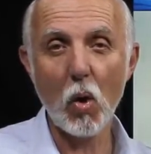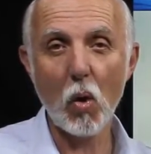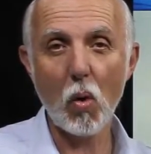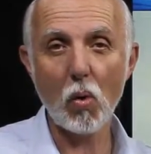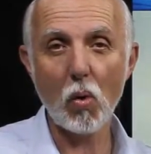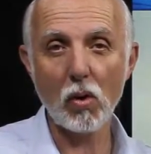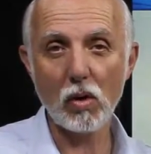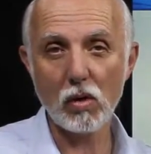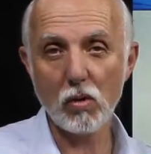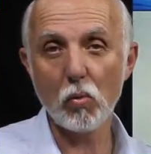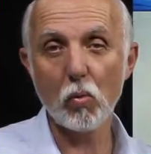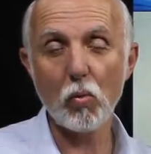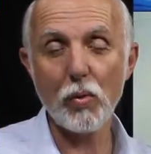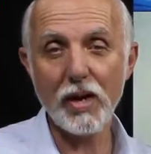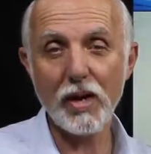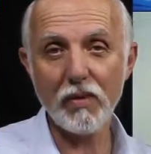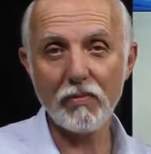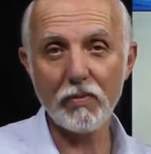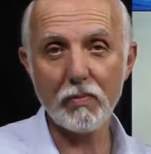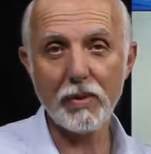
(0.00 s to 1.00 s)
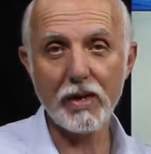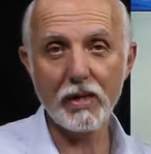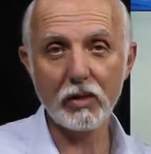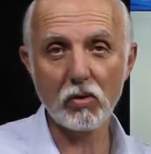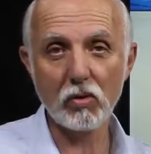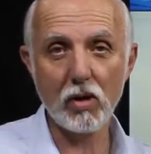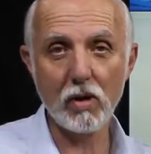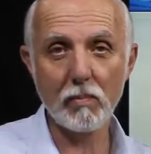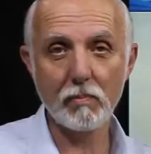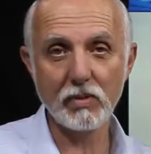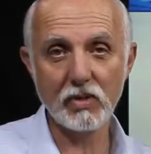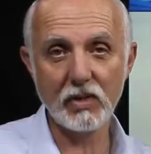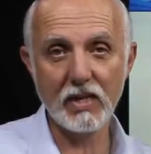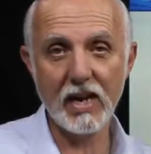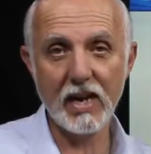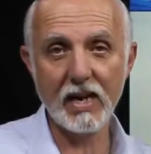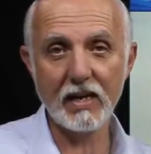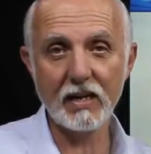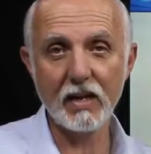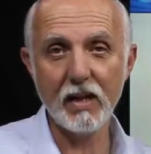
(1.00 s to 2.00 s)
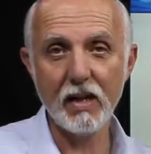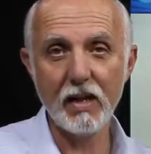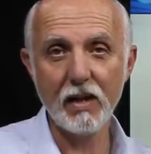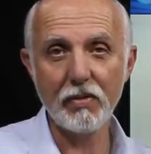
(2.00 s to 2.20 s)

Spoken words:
or we have a big trump stack,